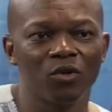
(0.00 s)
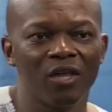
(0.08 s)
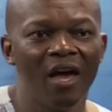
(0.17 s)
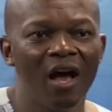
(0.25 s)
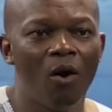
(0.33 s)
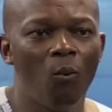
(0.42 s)
with.
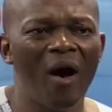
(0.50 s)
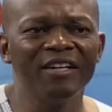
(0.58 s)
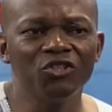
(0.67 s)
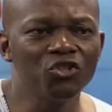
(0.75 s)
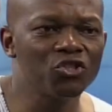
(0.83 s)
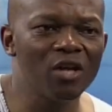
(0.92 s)
Why
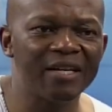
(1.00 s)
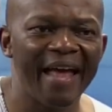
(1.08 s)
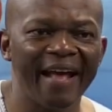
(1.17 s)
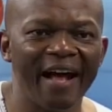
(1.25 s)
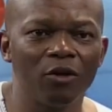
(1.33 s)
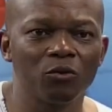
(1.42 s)
did you start
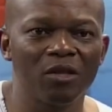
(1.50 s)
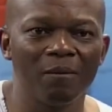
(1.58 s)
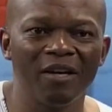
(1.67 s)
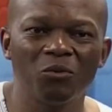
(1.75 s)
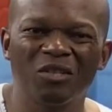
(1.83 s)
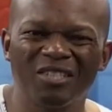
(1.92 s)
hanging out with them?
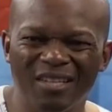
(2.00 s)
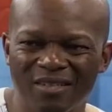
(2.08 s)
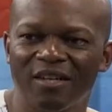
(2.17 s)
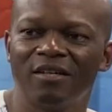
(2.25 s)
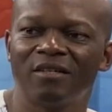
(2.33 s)
It was just